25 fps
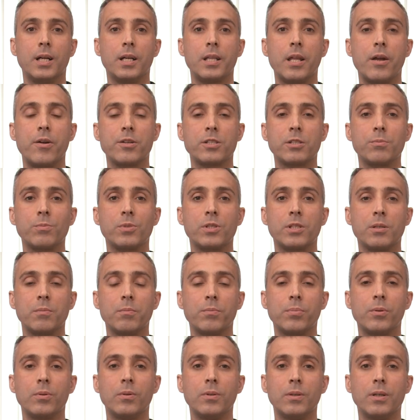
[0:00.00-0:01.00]
There are some
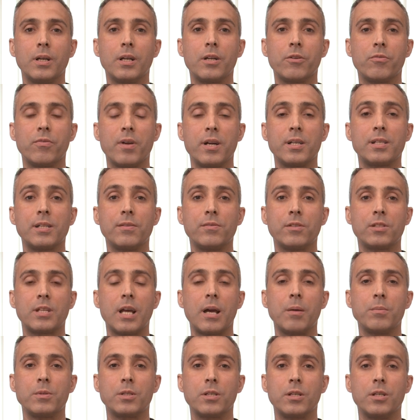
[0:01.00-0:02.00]
simple and effective
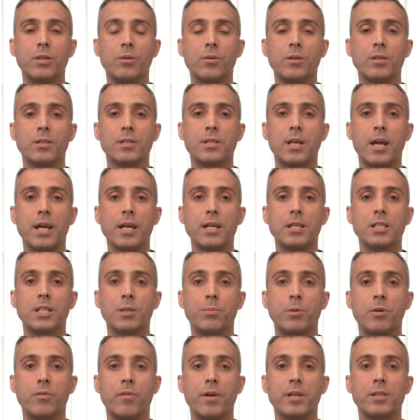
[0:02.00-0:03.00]
steps that you can take to
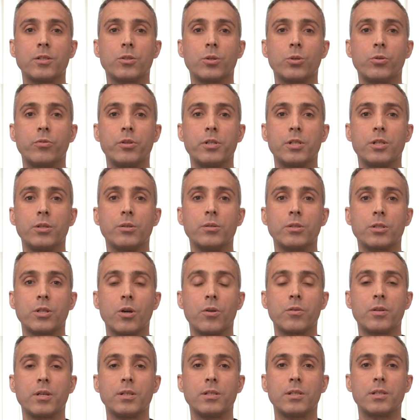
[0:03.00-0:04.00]
prevent or reduce
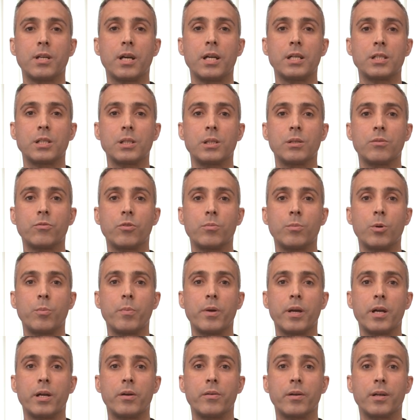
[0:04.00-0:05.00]
condensation from
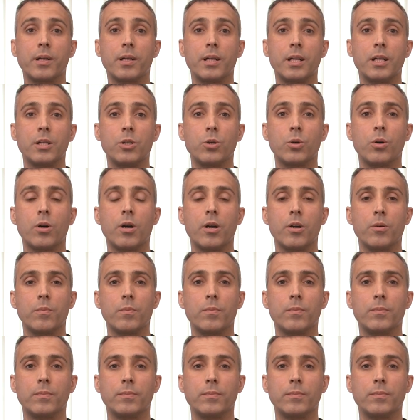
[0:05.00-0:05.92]
appearing in your home.